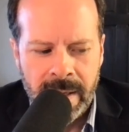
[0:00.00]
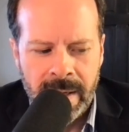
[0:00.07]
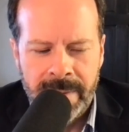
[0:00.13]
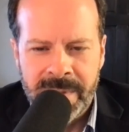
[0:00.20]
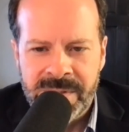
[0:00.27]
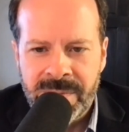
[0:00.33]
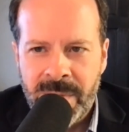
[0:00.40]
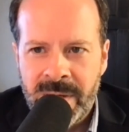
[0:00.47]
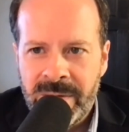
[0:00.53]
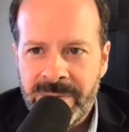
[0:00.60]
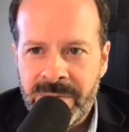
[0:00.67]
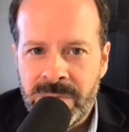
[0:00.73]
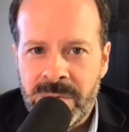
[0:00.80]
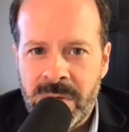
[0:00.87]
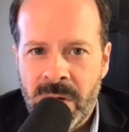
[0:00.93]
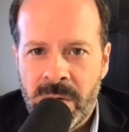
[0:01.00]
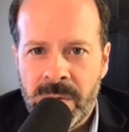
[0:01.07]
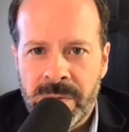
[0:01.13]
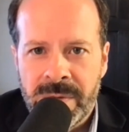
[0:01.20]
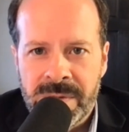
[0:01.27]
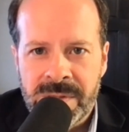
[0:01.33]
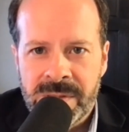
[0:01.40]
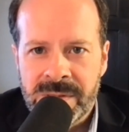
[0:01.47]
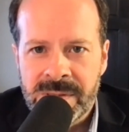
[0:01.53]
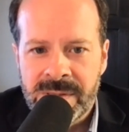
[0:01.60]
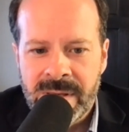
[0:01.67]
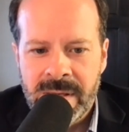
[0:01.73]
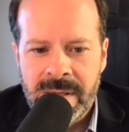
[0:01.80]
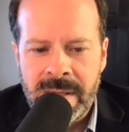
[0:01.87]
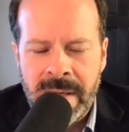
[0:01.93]
As many of you know, this is
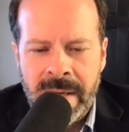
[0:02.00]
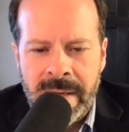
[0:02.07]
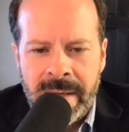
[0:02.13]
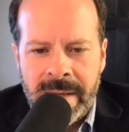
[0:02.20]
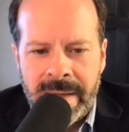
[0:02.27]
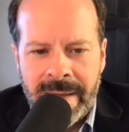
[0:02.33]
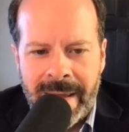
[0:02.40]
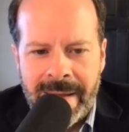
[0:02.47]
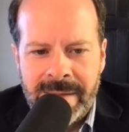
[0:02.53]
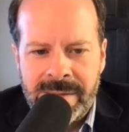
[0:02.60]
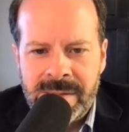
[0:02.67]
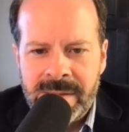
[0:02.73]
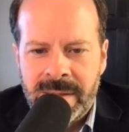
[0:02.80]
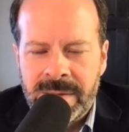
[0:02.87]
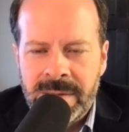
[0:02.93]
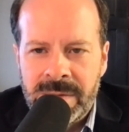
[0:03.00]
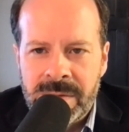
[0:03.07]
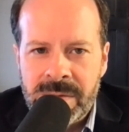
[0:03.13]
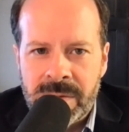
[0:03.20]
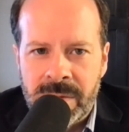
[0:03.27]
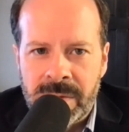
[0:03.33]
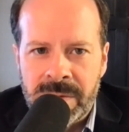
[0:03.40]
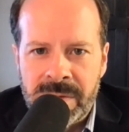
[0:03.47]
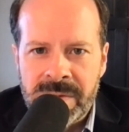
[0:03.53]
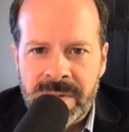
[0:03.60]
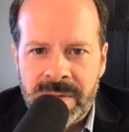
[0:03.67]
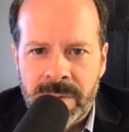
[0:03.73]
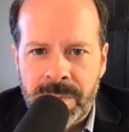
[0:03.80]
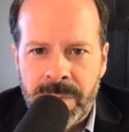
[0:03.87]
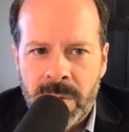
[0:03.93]
the case that concerns
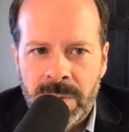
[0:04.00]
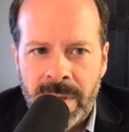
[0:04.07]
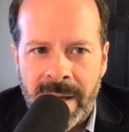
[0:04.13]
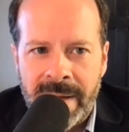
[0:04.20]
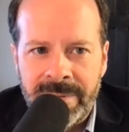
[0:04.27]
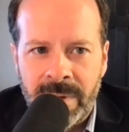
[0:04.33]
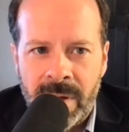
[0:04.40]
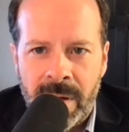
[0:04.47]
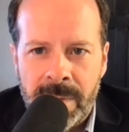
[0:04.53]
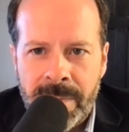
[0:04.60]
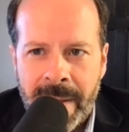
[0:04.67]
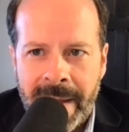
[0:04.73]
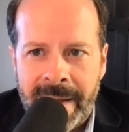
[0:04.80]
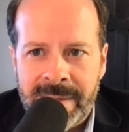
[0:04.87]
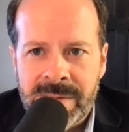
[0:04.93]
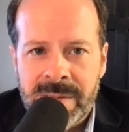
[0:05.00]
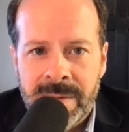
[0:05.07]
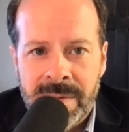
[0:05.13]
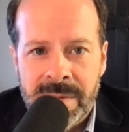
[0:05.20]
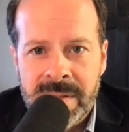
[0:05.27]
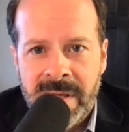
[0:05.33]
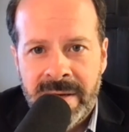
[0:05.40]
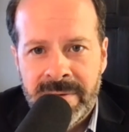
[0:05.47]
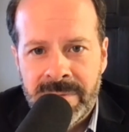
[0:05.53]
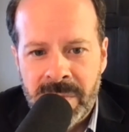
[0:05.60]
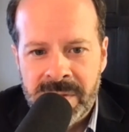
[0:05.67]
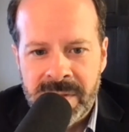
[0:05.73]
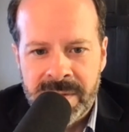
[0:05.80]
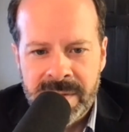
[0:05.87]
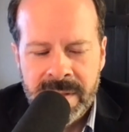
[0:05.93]
the pro-life law passed in the state of
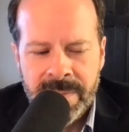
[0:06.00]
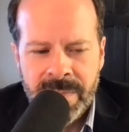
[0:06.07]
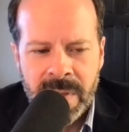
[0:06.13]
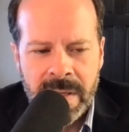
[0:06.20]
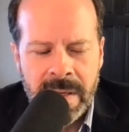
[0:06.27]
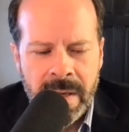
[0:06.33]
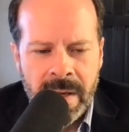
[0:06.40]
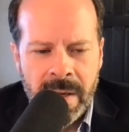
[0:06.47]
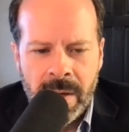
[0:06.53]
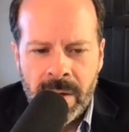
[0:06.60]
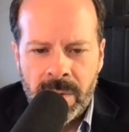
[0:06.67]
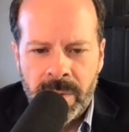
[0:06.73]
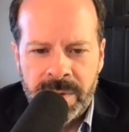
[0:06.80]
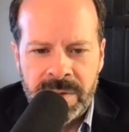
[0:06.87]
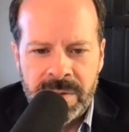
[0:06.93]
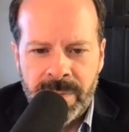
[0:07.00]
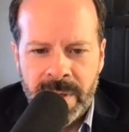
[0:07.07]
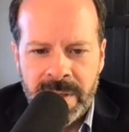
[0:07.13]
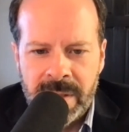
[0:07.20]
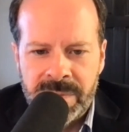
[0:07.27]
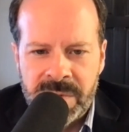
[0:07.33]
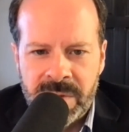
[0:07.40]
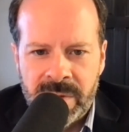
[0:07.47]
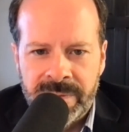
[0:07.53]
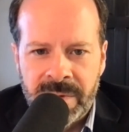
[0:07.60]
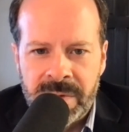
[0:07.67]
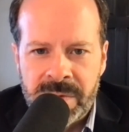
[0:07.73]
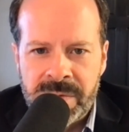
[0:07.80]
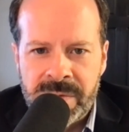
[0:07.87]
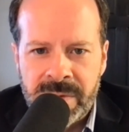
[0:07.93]
Mississippi, which many
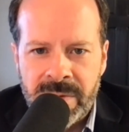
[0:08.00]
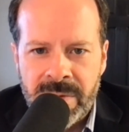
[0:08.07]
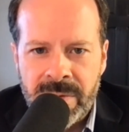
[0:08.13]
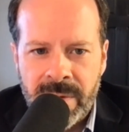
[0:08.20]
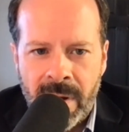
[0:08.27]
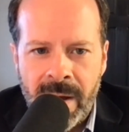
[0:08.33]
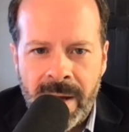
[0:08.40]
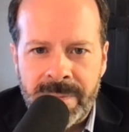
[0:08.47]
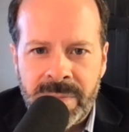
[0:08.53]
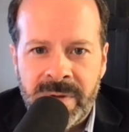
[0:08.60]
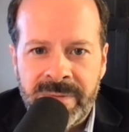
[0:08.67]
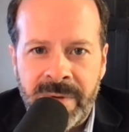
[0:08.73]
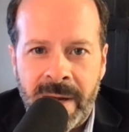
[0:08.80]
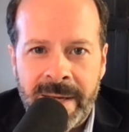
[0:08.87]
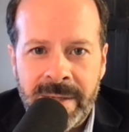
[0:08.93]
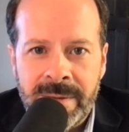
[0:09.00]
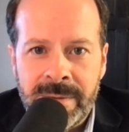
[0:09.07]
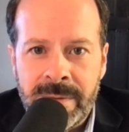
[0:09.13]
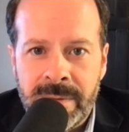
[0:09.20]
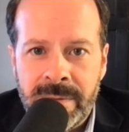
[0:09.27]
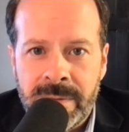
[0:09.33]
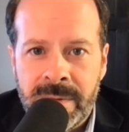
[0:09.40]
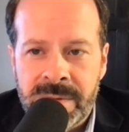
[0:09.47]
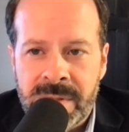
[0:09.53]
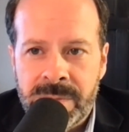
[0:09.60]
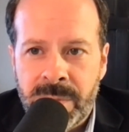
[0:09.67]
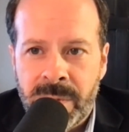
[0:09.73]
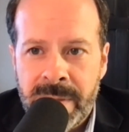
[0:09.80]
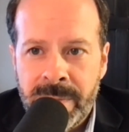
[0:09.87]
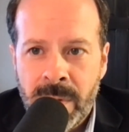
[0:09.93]
observers thought provided the
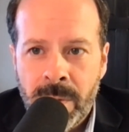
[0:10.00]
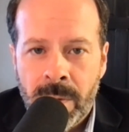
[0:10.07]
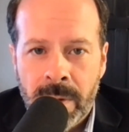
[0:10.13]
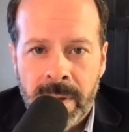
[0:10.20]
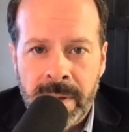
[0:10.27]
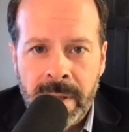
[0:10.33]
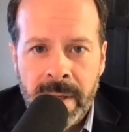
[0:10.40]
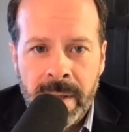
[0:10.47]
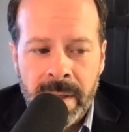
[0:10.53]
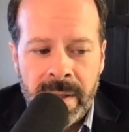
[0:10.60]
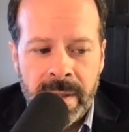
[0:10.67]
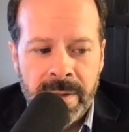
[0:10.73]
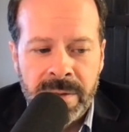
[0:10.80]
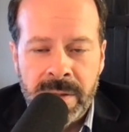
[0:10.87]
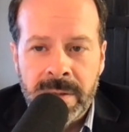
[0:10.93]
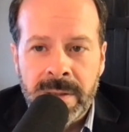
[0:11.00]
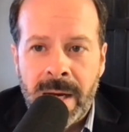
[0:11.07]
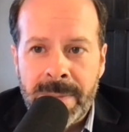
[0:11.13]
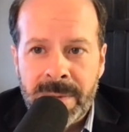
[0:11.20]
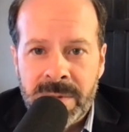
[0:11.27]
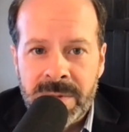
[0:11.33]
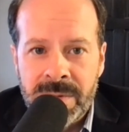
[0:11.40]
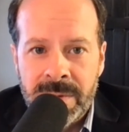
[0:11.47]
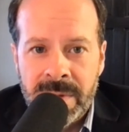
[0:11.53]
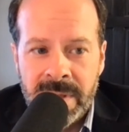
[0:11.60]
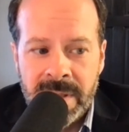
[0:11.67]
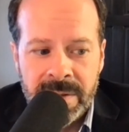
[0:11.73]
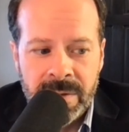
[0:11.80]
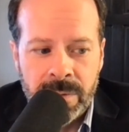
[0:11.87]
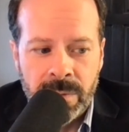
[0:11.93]
Supreme Court a good
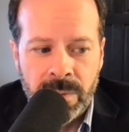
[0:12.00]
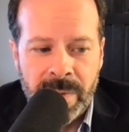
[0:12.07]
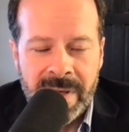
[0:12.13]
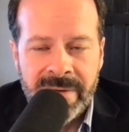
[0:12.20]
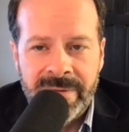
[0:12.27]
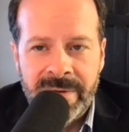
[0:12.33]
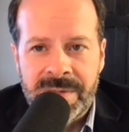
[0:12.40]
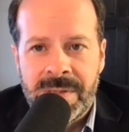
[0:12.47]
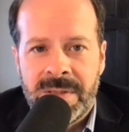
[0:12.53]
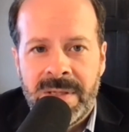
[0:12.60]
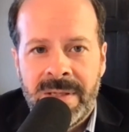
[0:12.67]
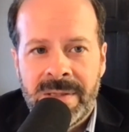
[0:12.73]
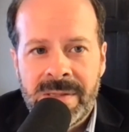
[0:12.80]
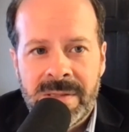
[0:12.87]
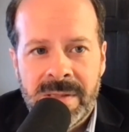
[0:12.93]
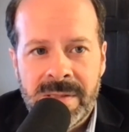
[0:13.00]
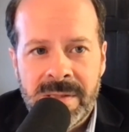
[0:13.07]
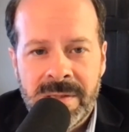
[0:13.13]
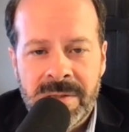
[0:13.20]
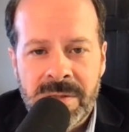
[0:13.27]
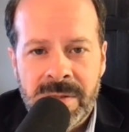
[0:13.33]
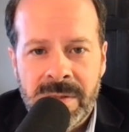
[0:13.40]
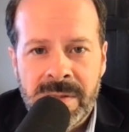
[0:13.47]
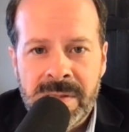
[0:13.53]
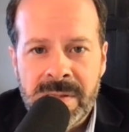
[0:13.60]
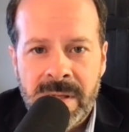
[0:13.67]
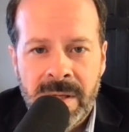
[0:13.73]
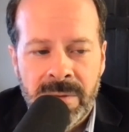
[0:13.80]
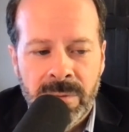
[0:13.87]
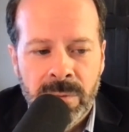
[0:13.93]
opportunity to revisit its decisions
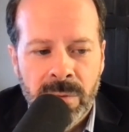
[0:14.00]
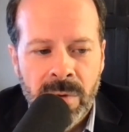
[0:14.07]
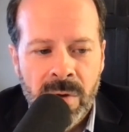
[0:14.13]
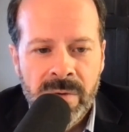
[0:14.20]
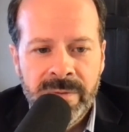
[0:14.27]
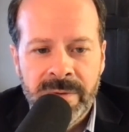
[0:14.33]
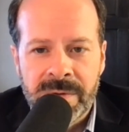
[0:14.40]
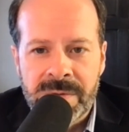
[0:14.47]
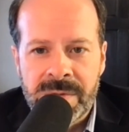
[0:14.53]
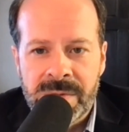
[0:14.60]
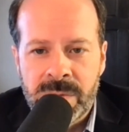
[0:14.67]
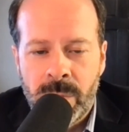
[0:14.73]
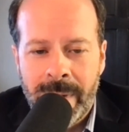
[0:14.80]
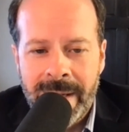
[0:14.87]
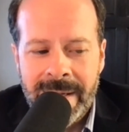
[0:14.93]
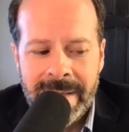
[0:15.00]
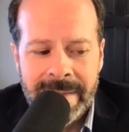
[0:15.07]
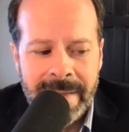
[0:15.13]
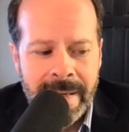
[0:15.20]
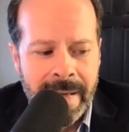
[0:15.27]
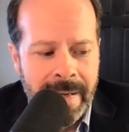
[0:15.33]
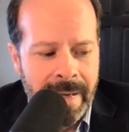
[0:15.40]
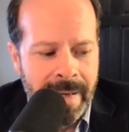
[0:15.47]
in Roe versus Wade